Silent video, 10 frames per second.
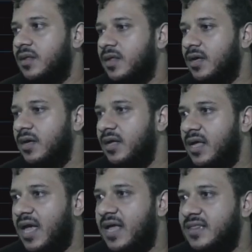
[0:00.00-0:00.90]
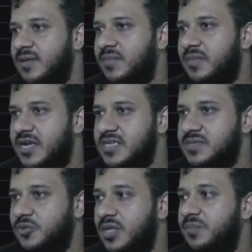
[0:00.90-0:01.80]
Yeah, and then memorize
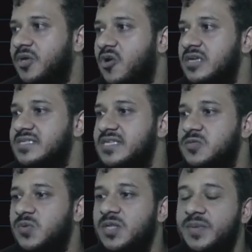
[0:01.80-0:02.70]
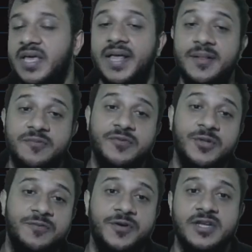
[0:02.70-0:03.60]
it, Pute, because this will be
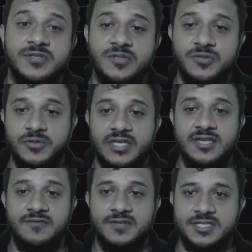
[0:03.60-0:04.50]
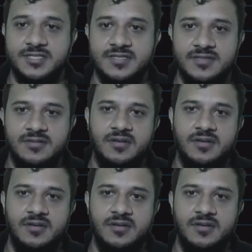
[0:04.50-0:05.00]
helpful for us to do the conversions.